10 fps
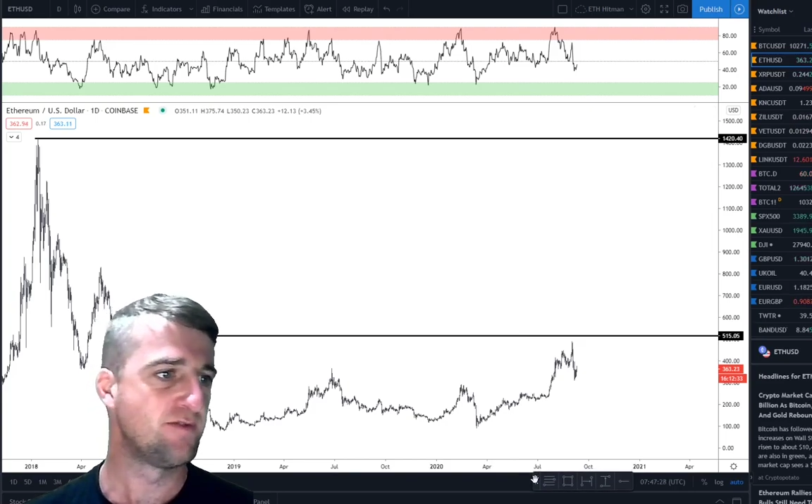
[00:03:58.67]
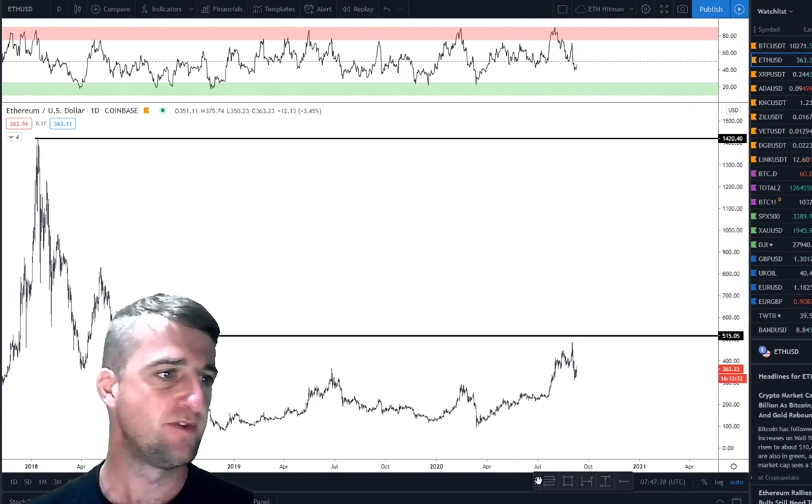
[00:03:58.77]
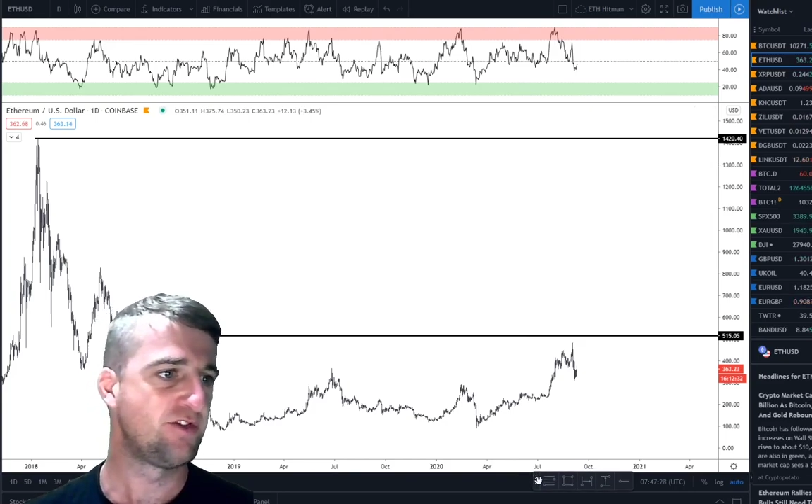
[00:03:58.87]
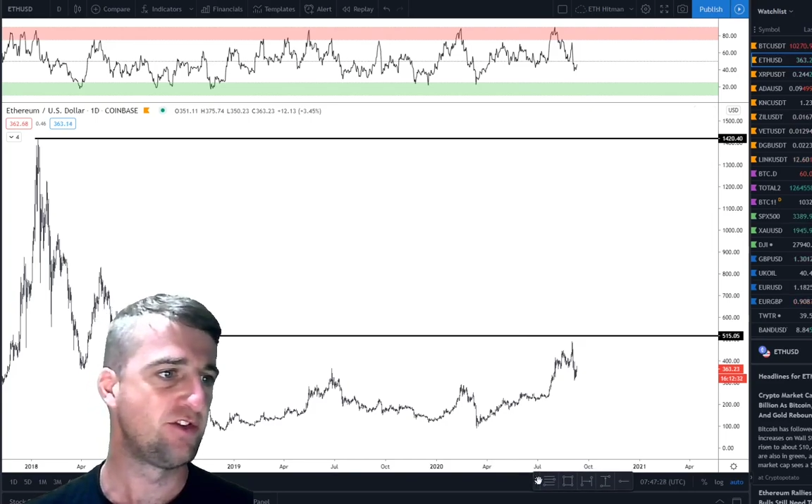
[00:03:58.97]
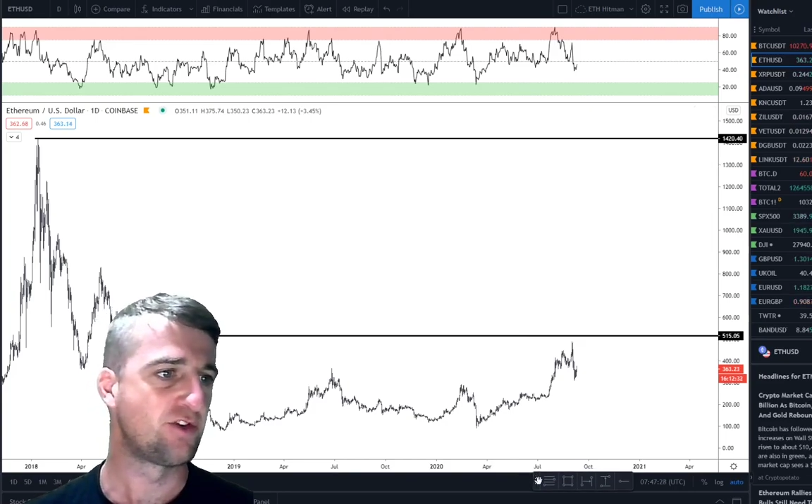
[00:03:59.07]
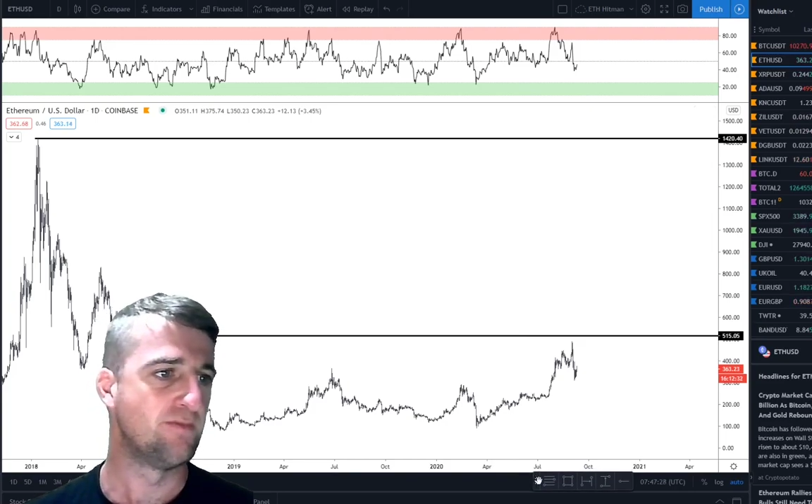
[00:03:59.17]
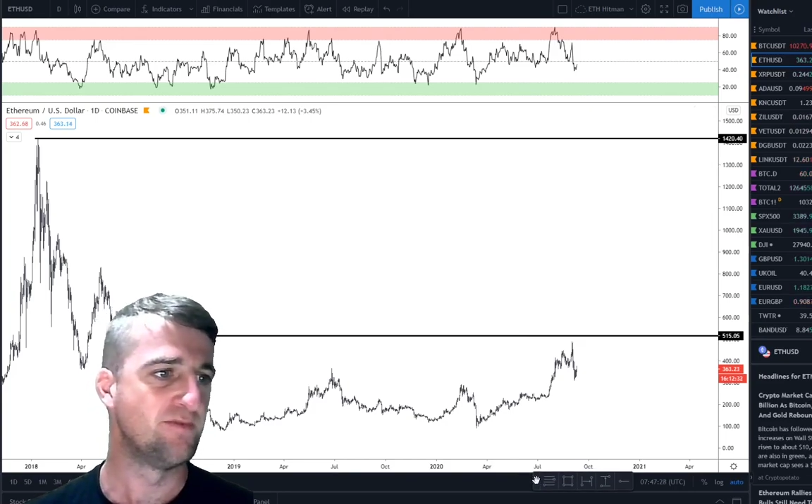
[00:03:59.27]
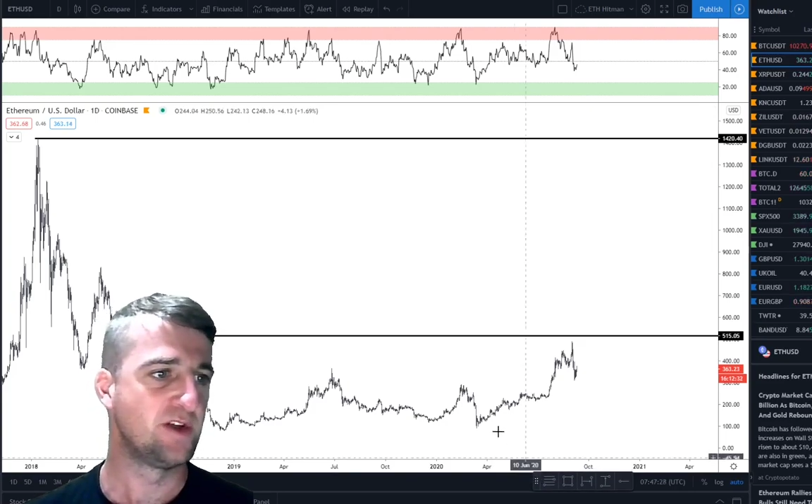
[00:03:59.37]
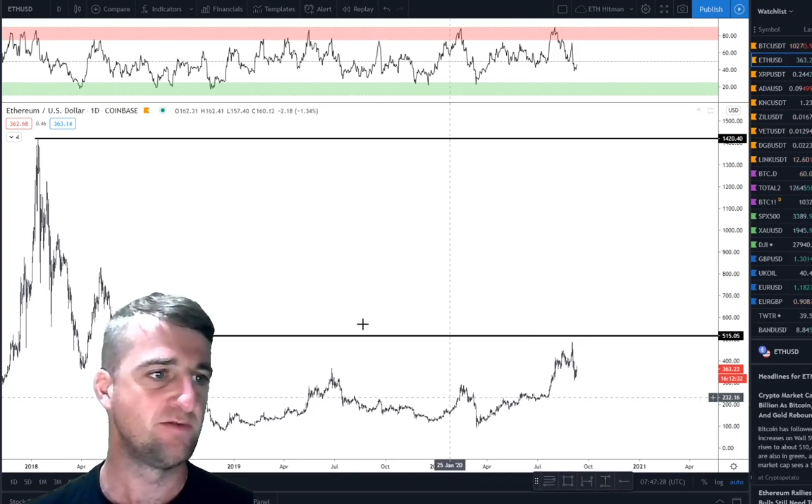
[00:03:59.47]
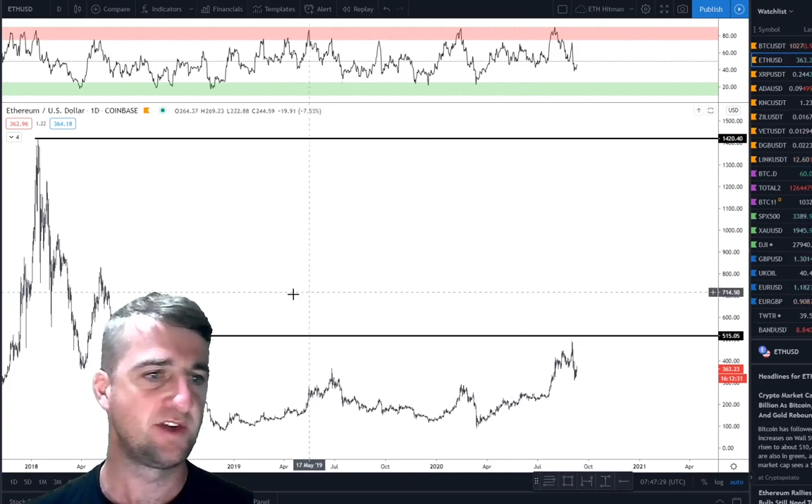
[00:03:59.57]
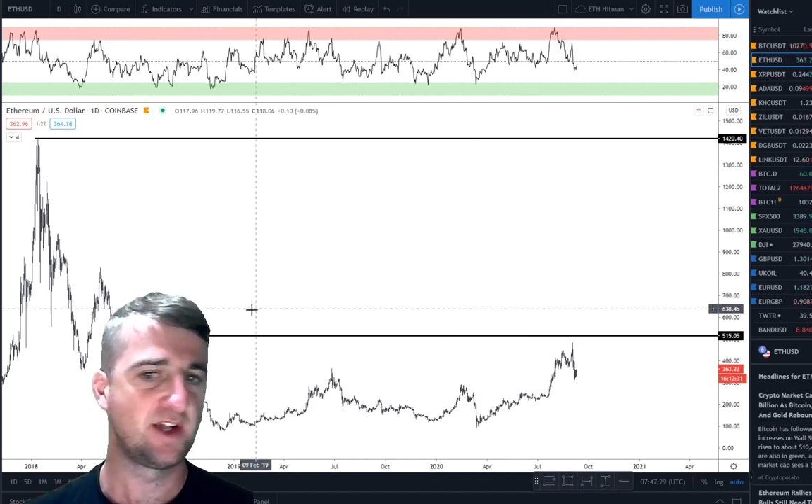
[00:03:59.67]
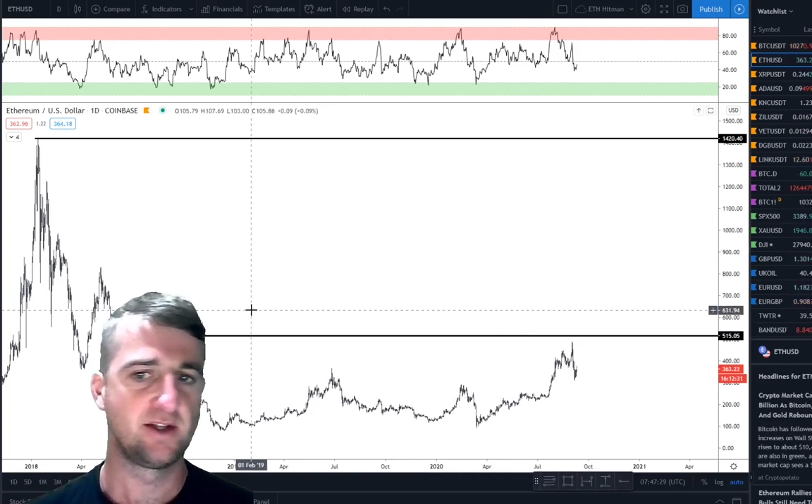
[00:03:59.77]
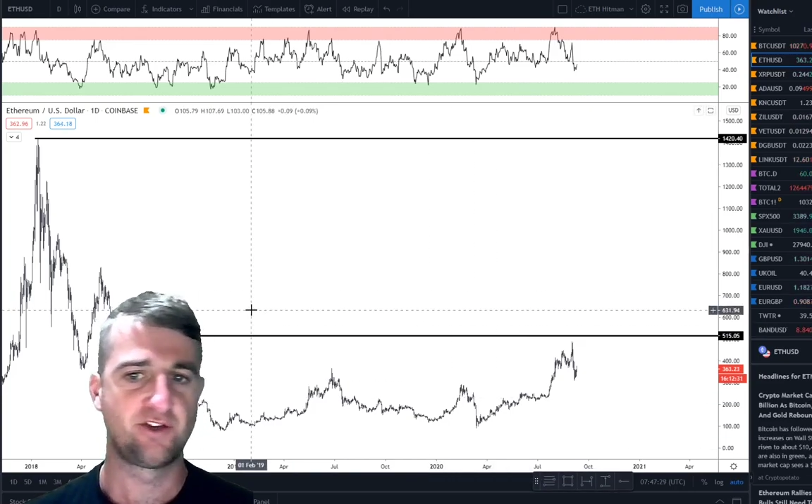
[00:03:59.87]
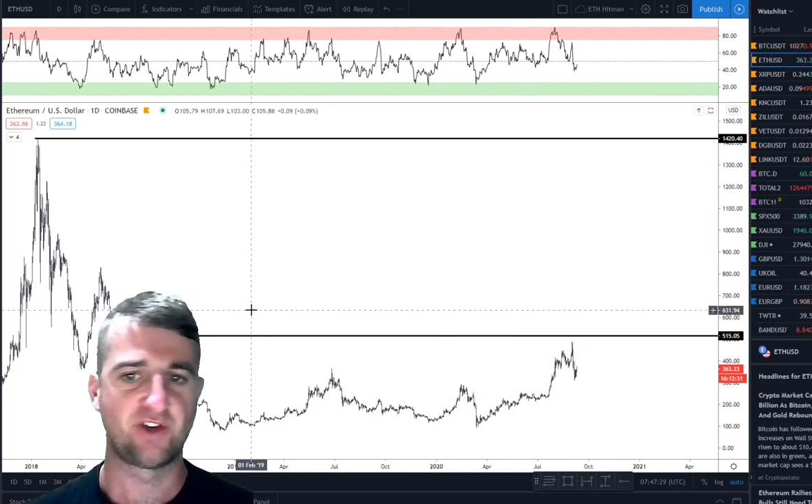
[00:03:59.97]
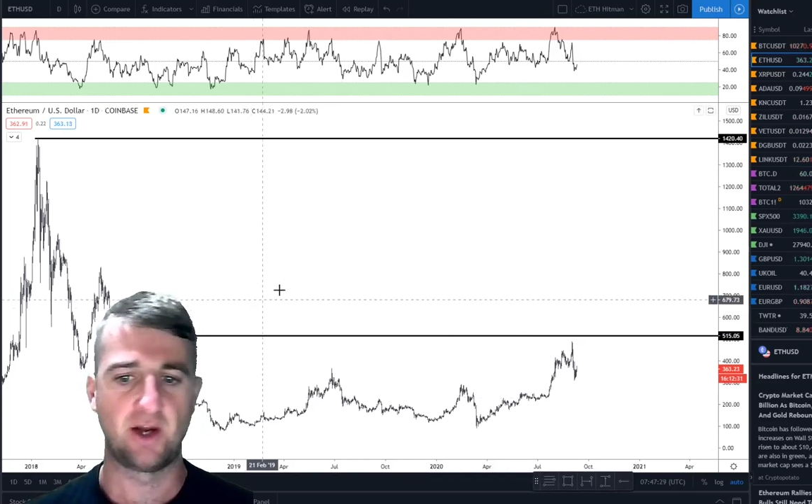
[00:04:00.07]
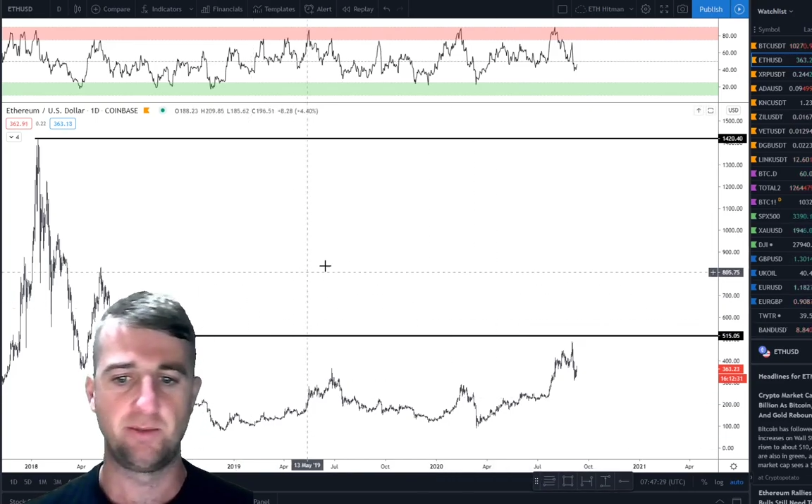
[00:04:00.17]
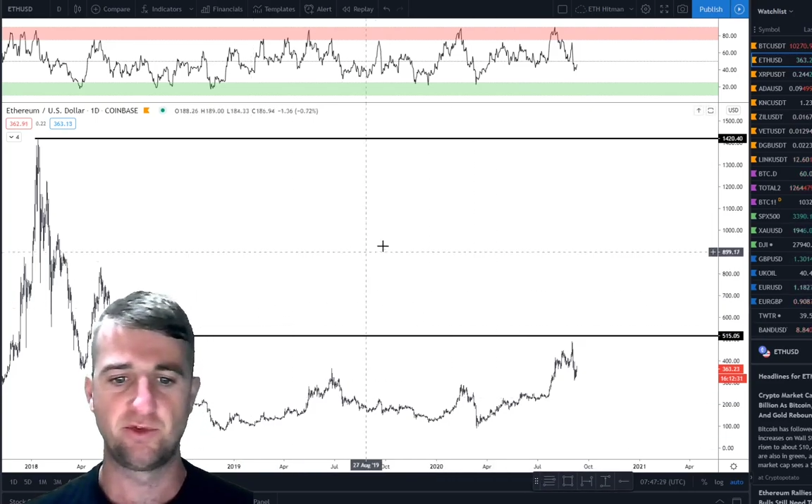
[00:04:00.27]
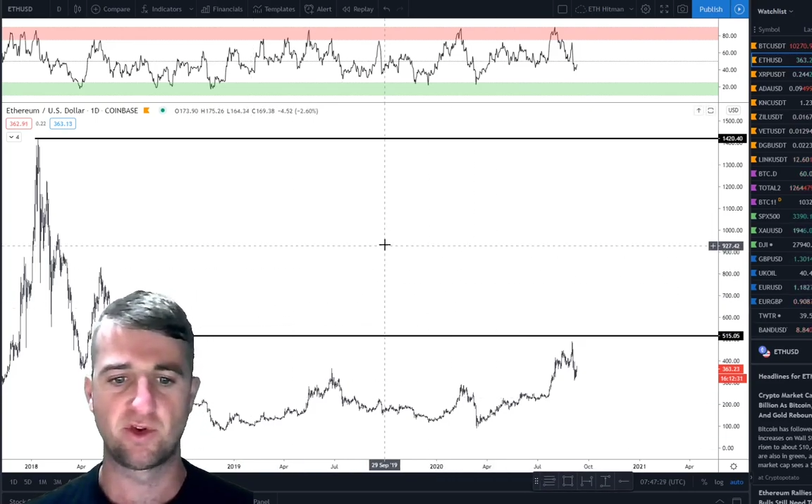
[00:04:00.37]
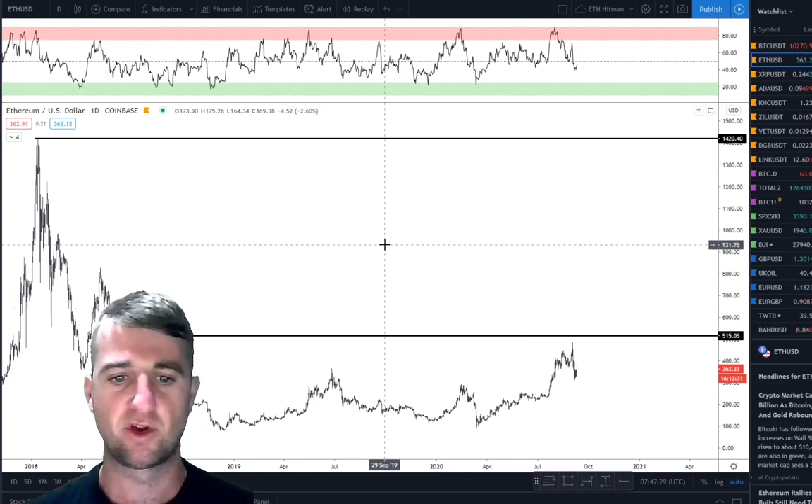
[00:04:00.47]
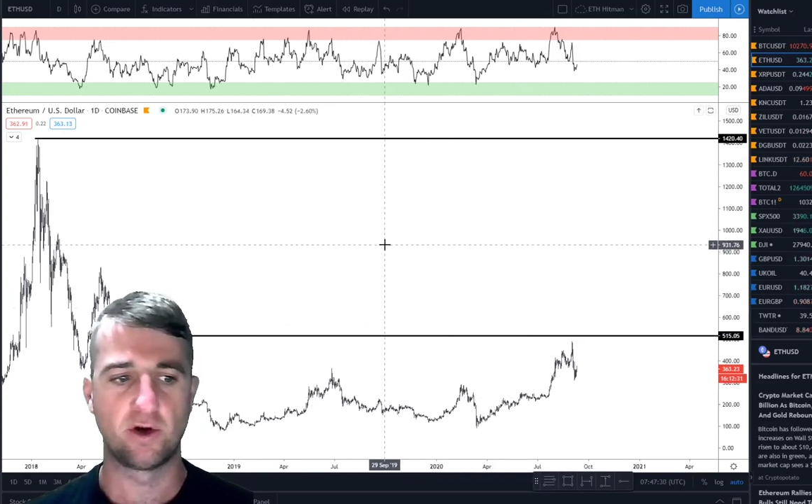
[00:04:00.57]
This is on the, the daily chart, I'm
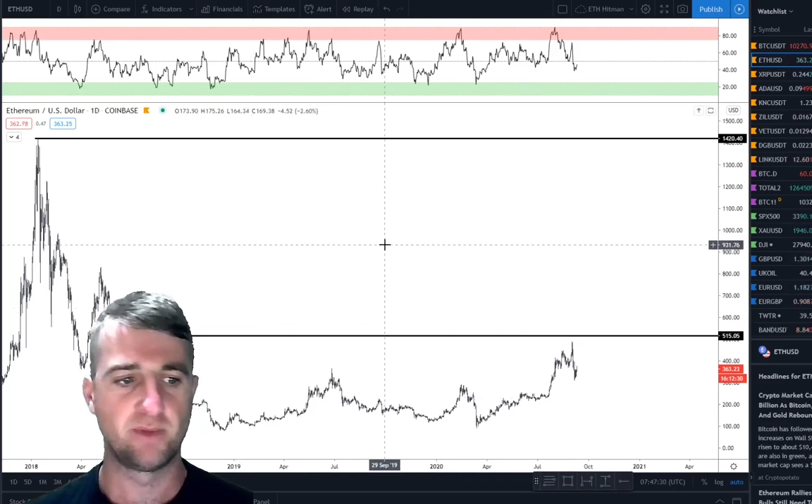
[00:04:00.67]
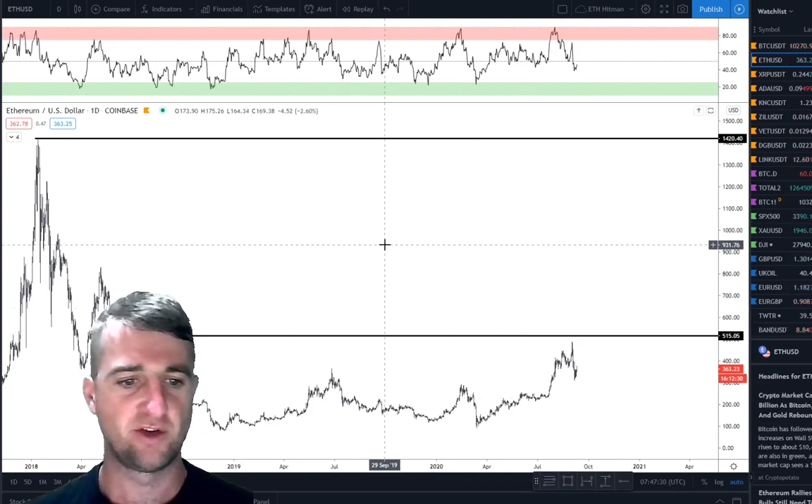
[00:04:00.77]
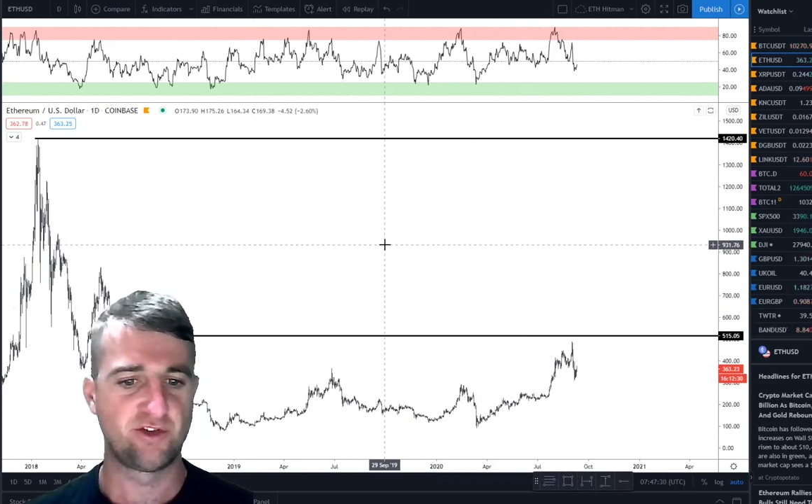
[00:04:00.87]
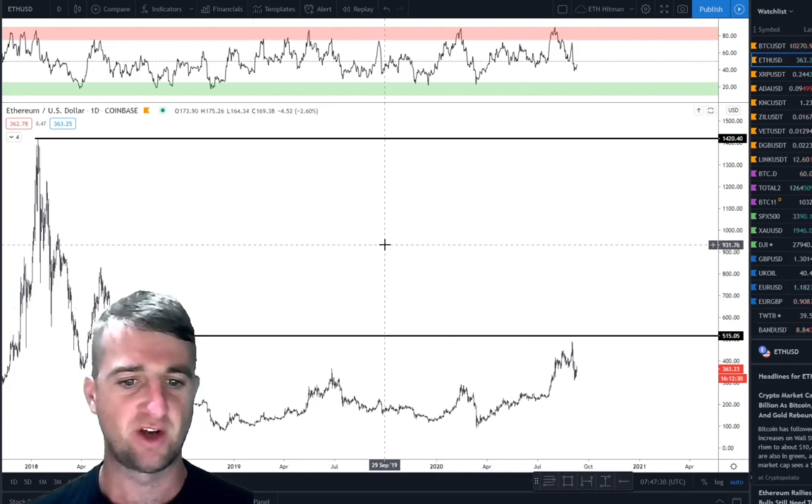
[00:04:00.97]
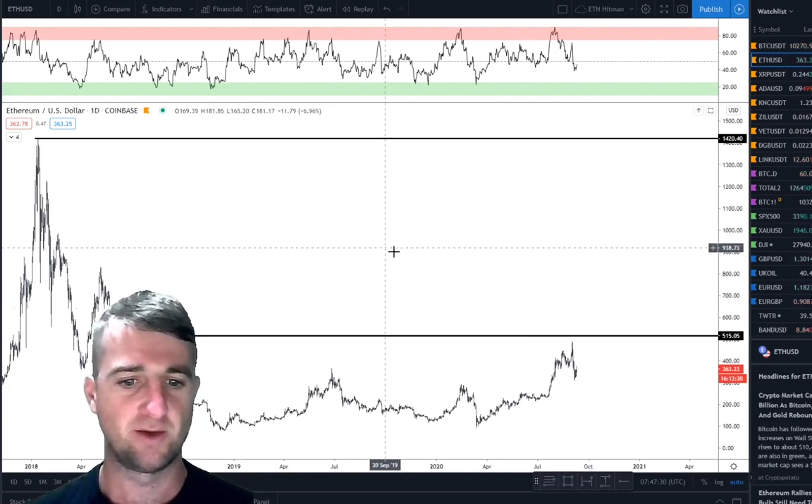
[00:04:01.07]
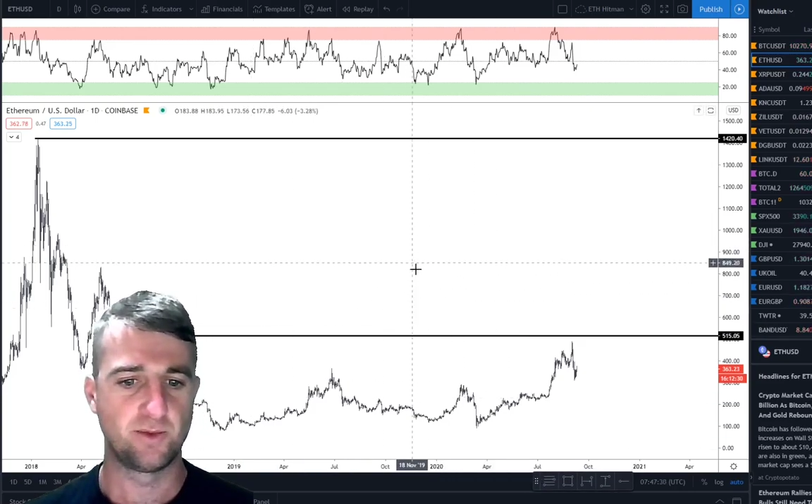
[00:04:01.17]
using Coinbase chart.